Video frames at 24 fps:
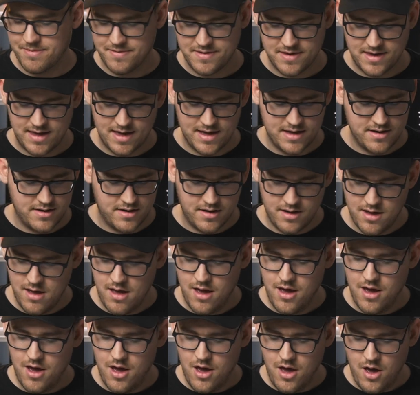of the Ken,
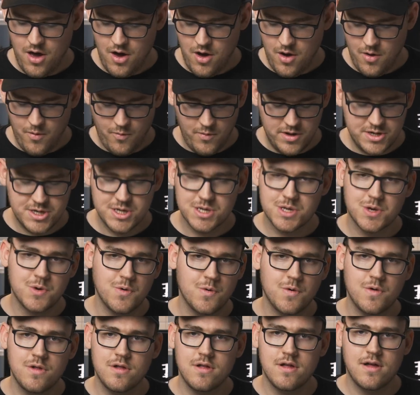which is cool.